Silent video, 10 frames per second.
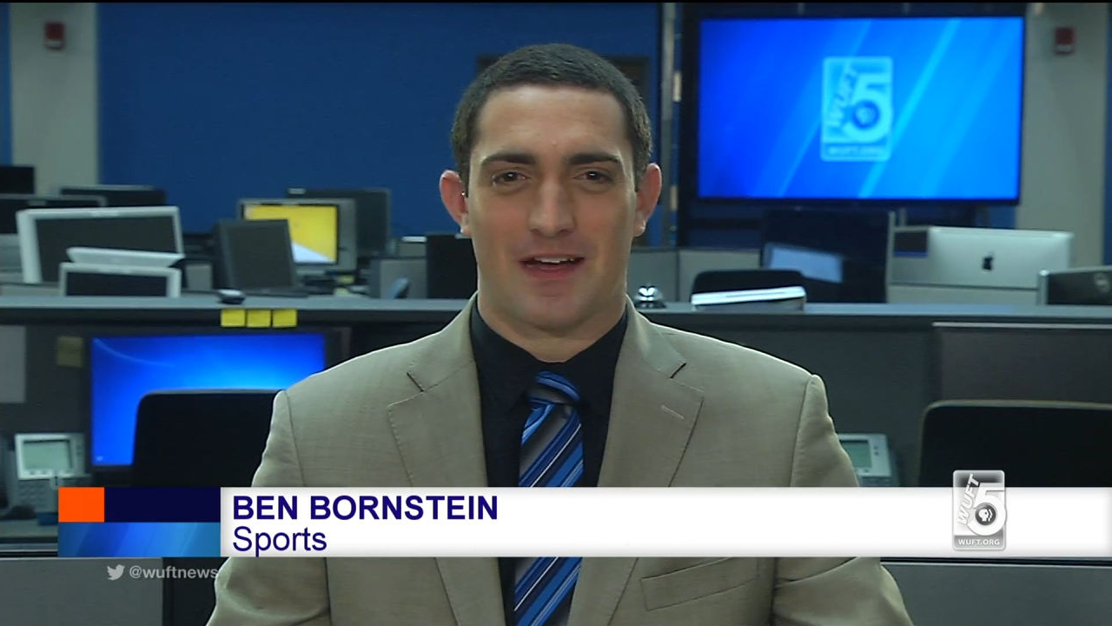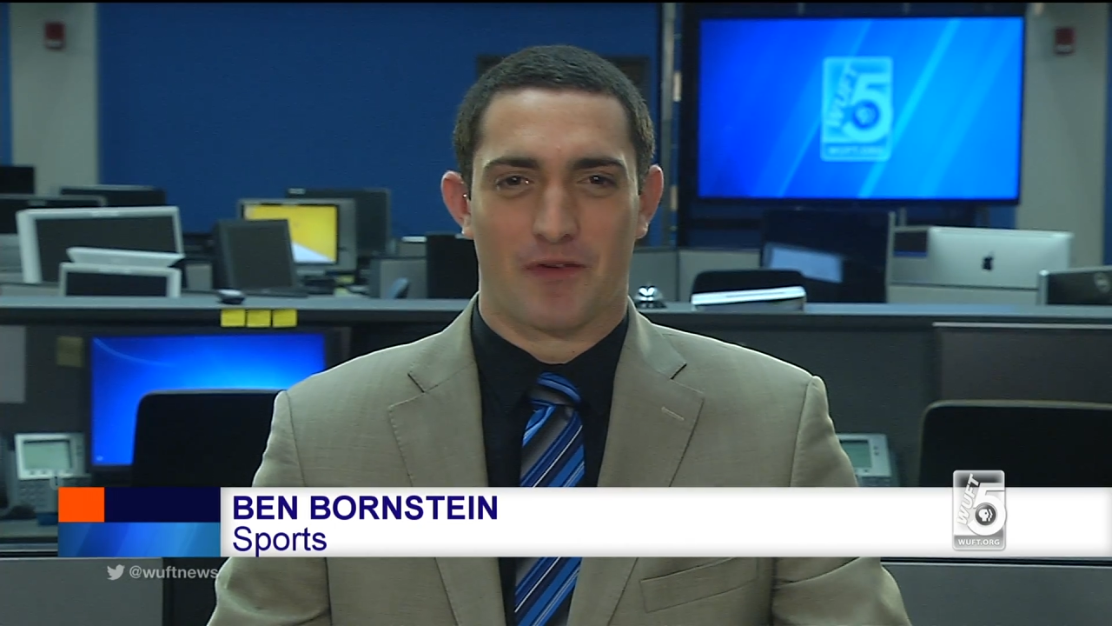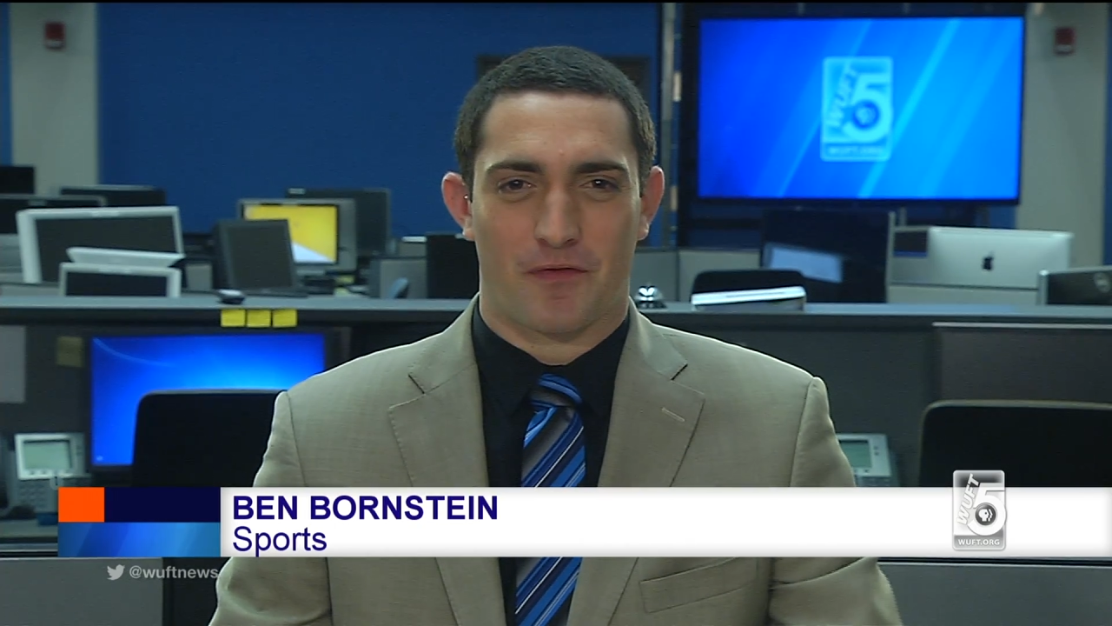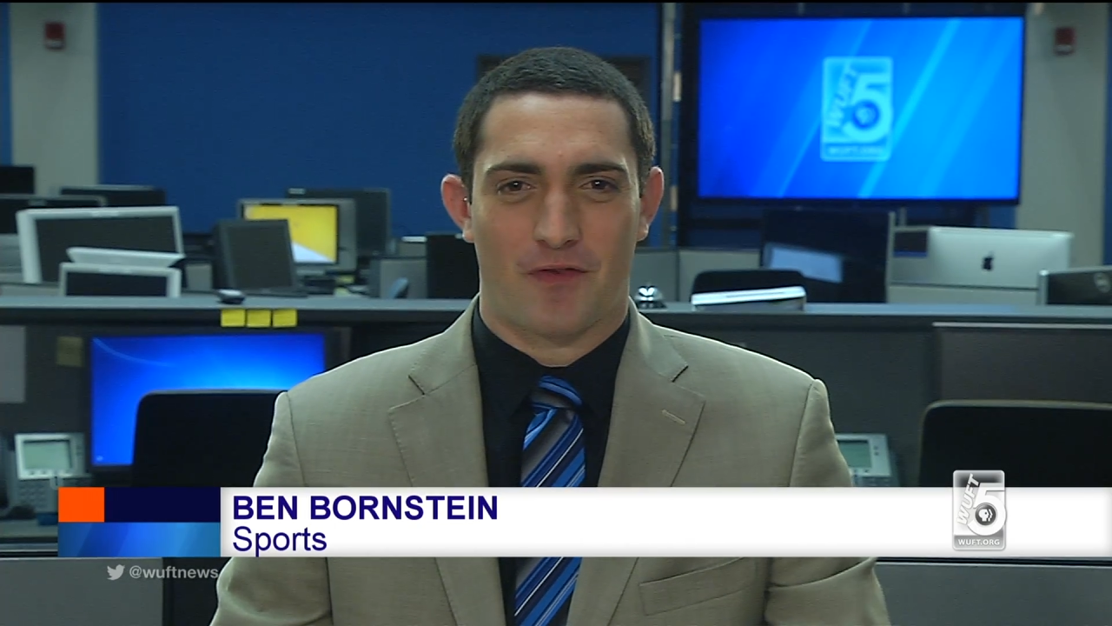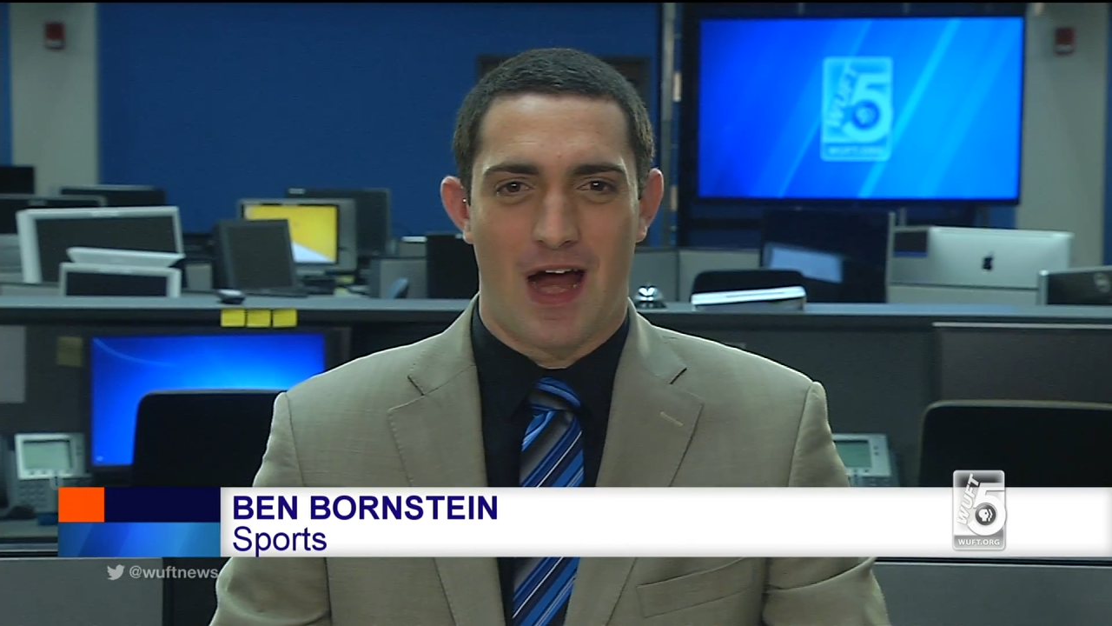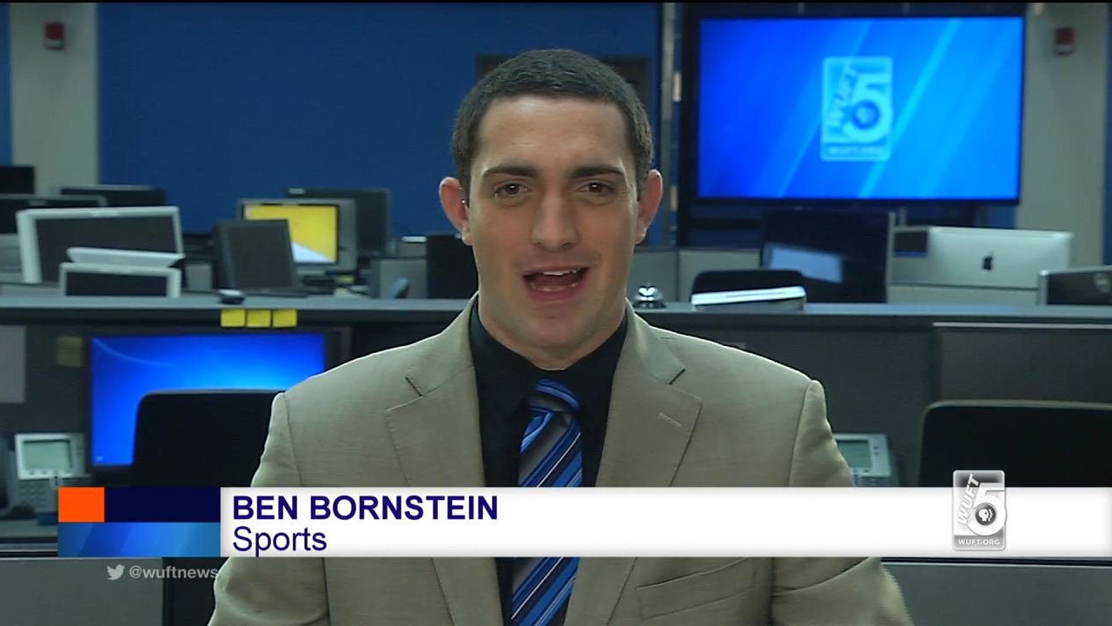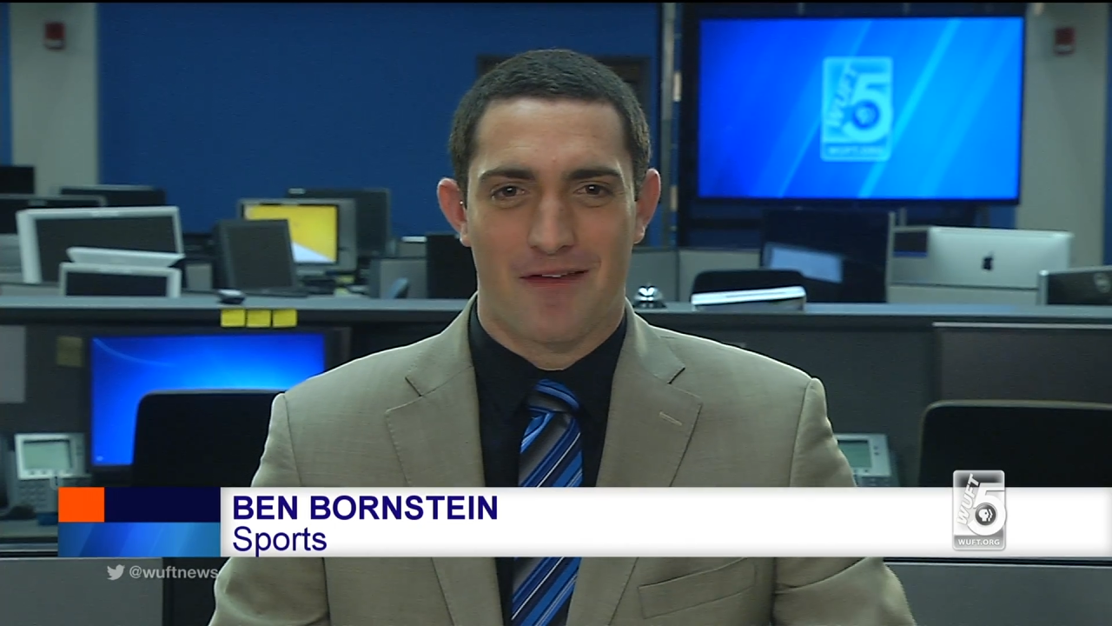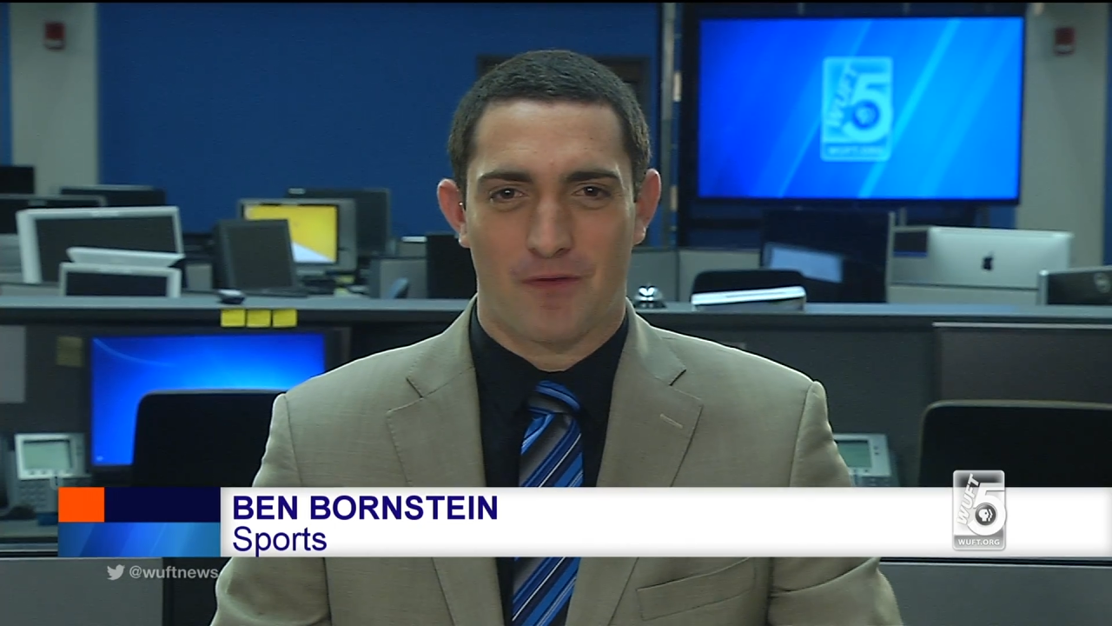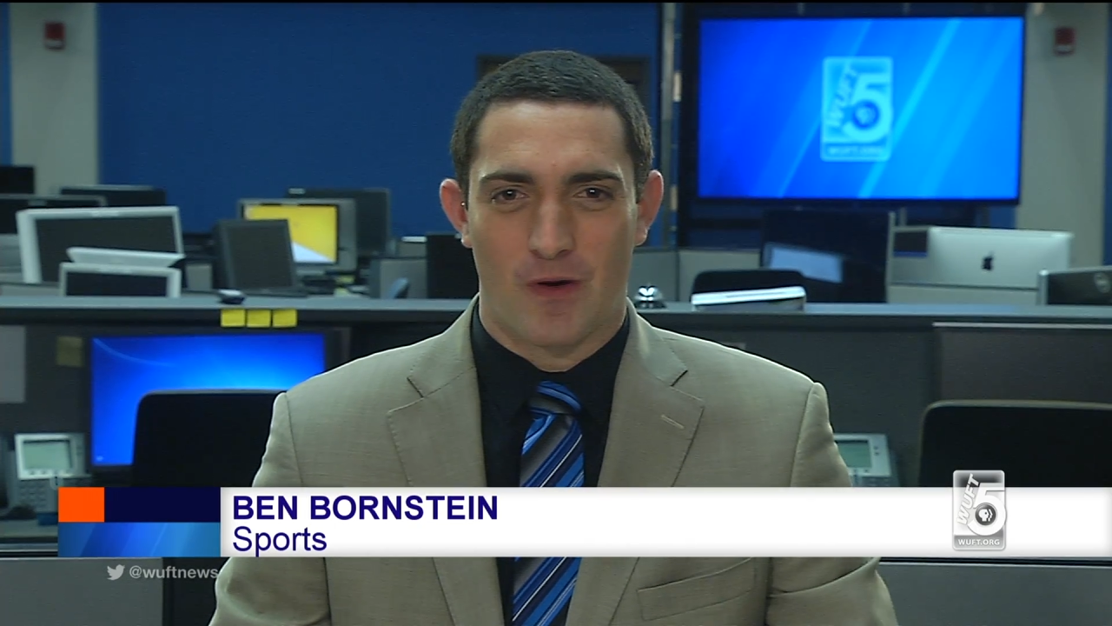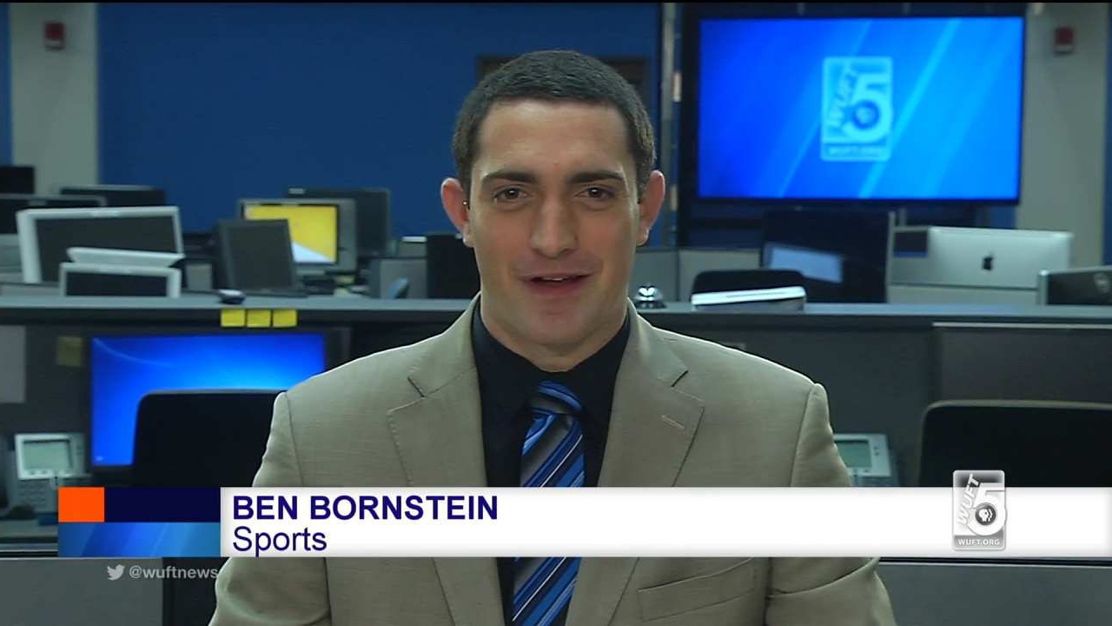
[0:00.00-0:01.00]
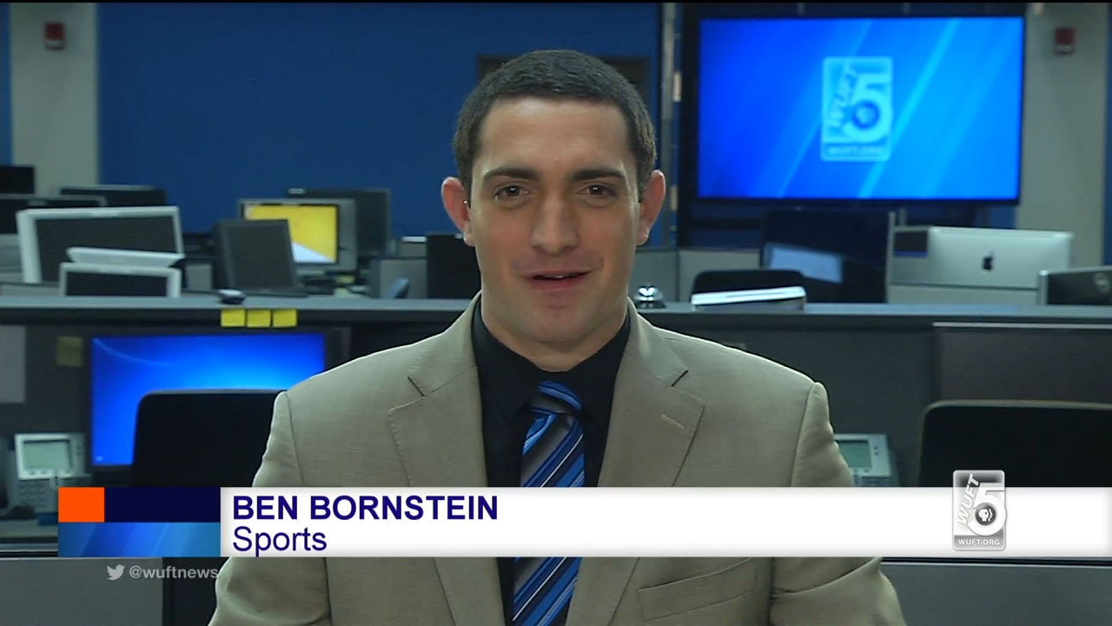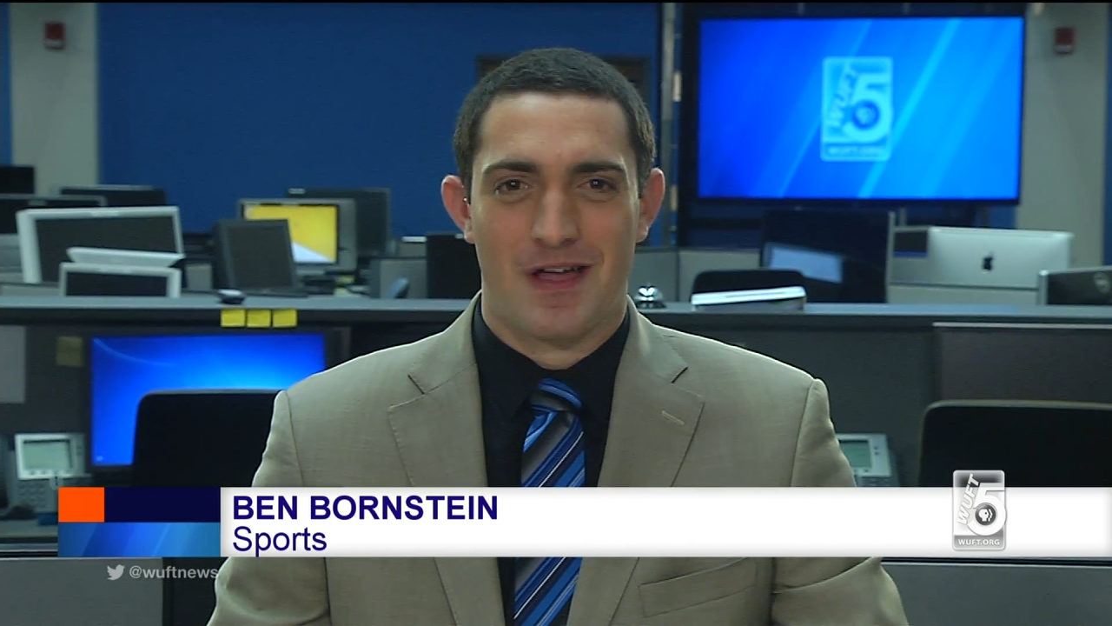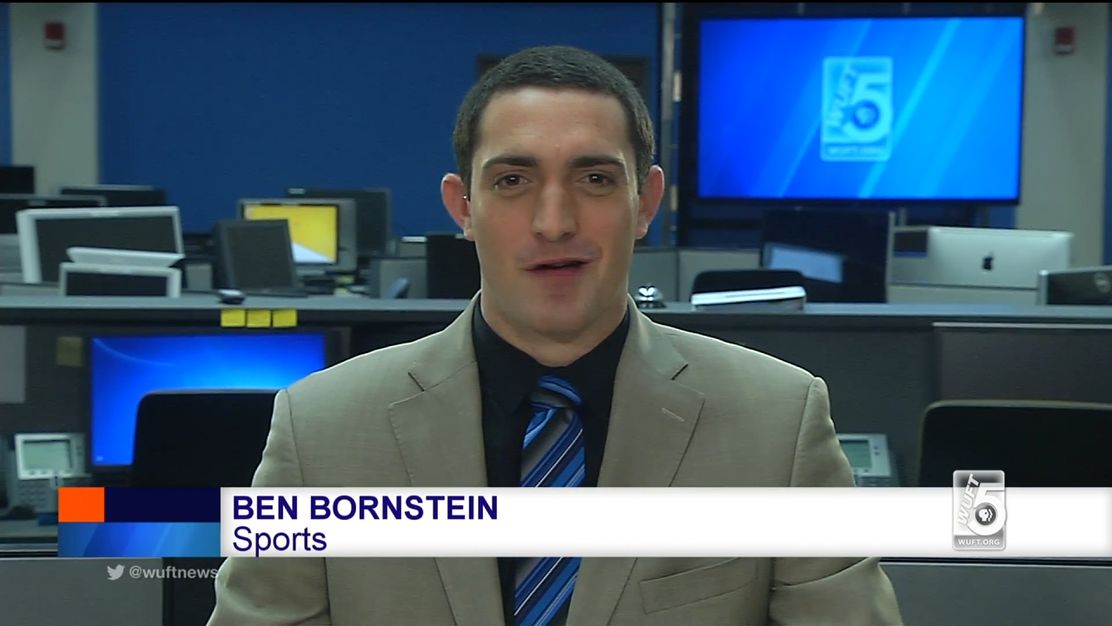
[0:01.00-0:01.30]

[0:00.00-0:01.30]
of a Friday for you.